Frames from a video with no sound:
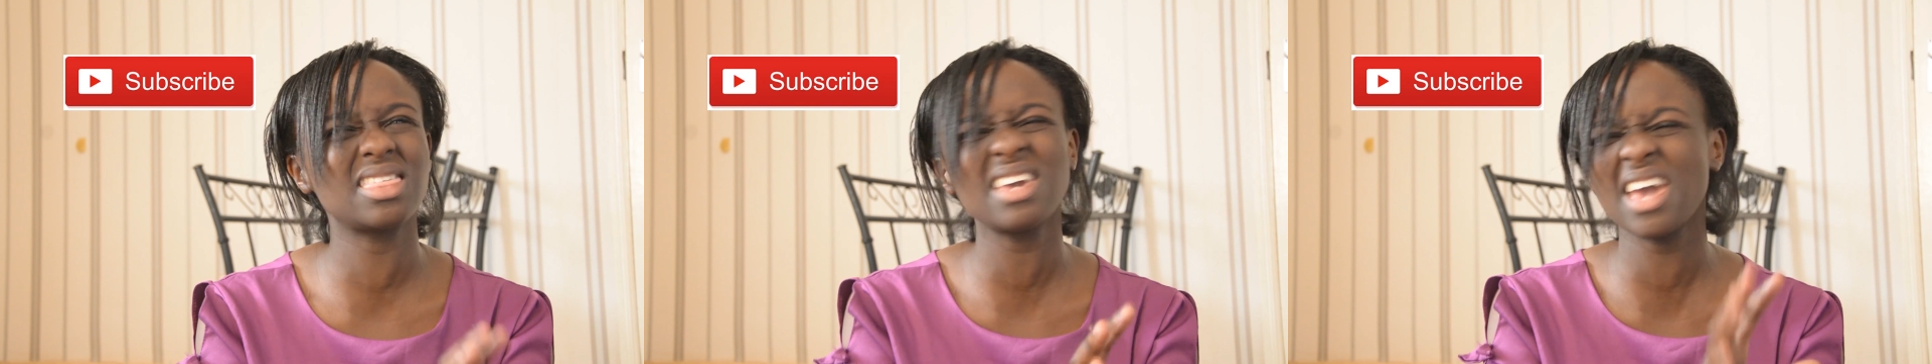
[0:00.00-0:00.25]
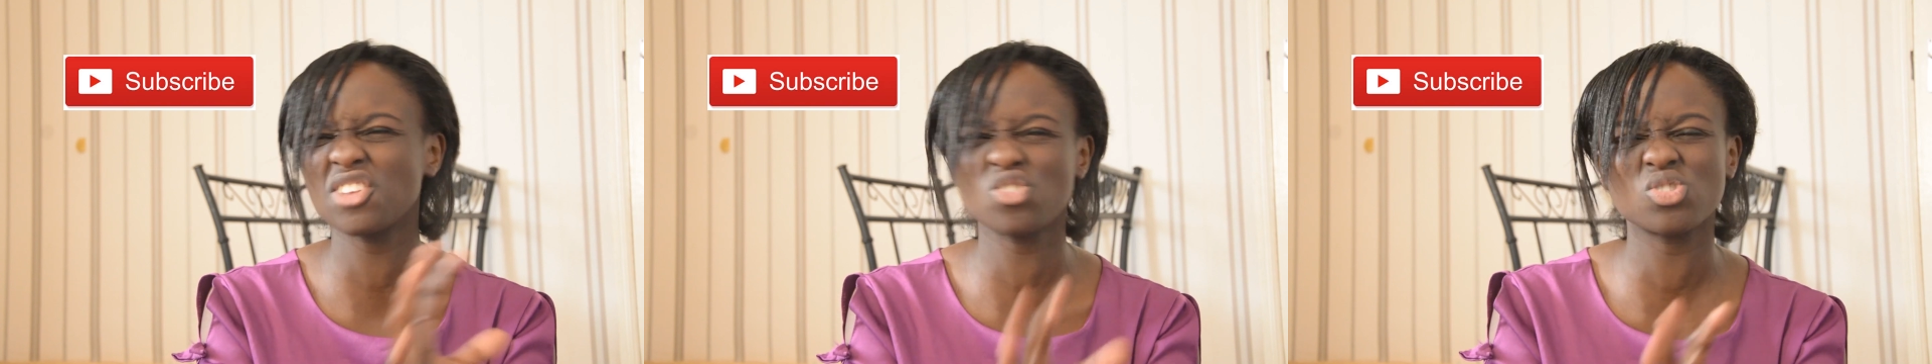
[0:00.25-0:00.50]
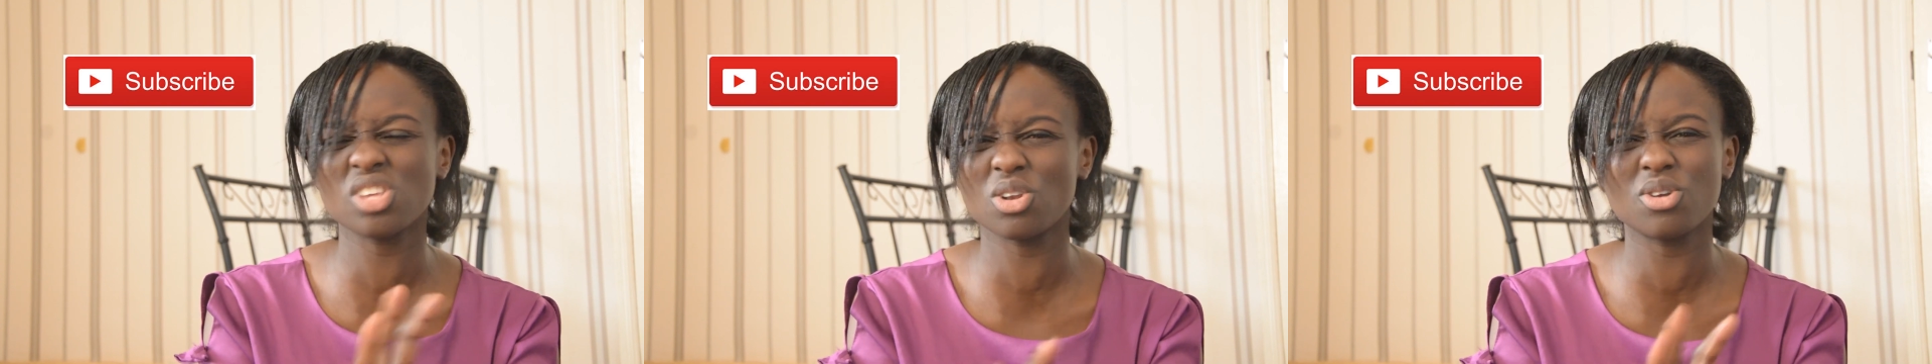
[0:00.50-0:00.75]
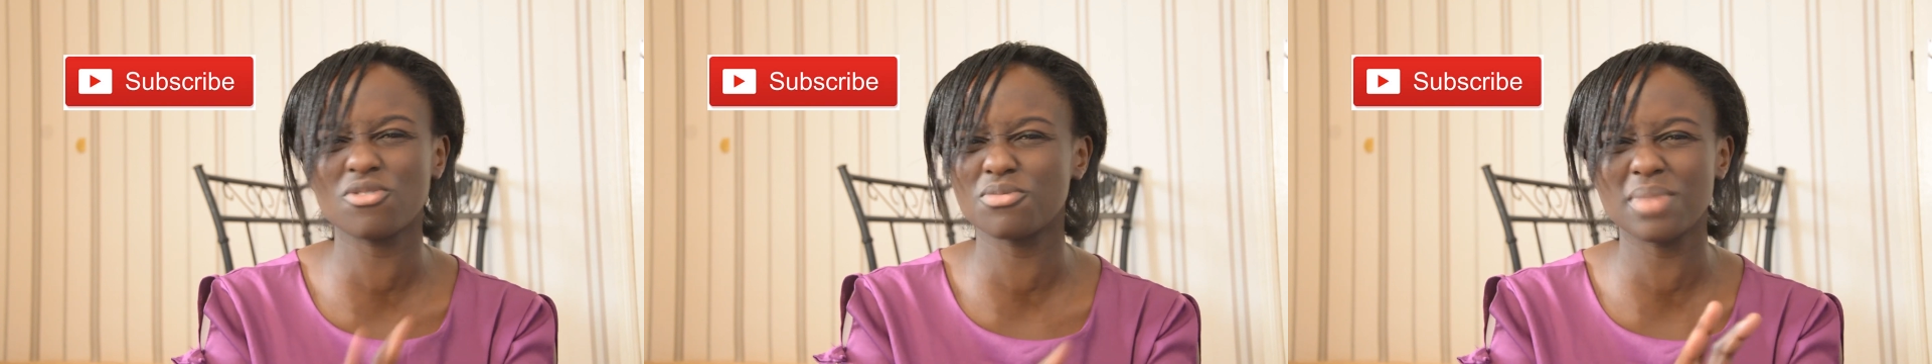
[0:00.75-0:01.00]
think I chose a
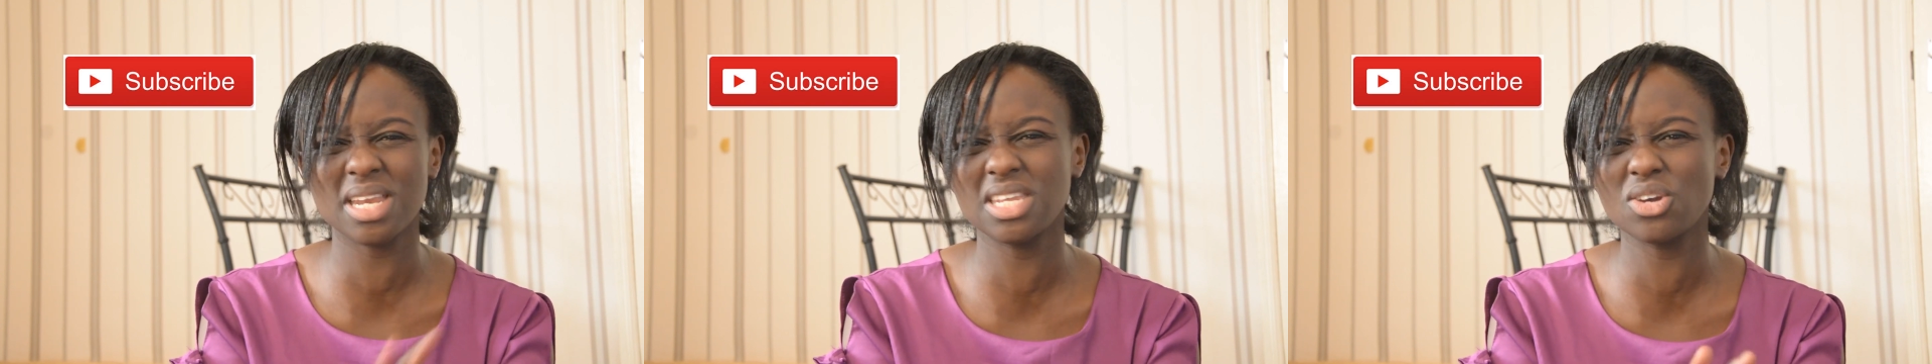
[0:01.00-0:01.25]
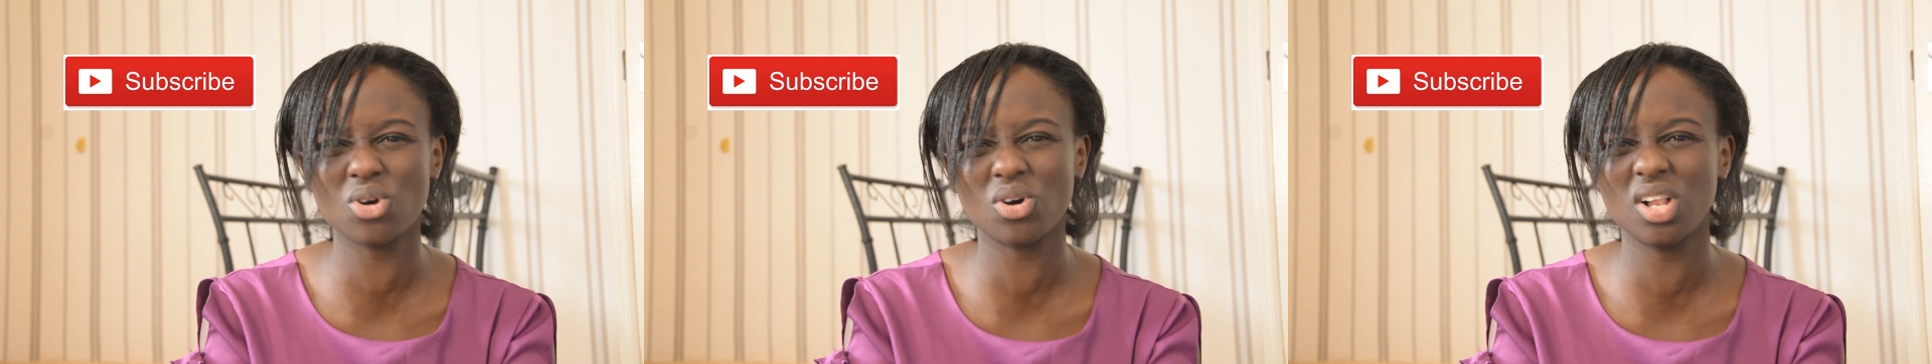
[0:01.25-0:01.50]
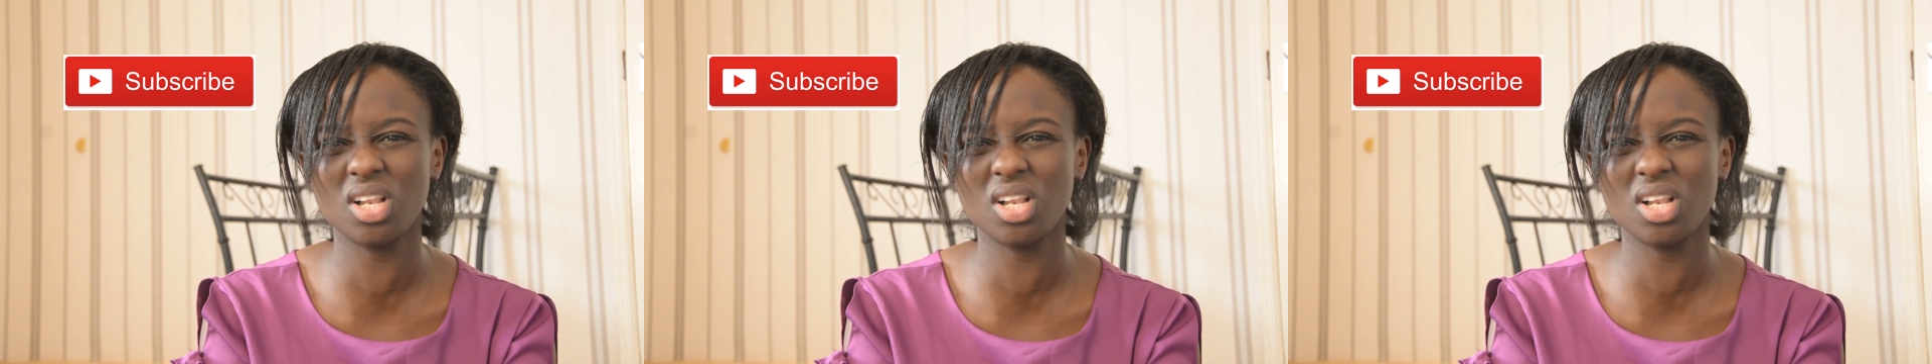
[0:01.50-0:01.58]
lot of medical,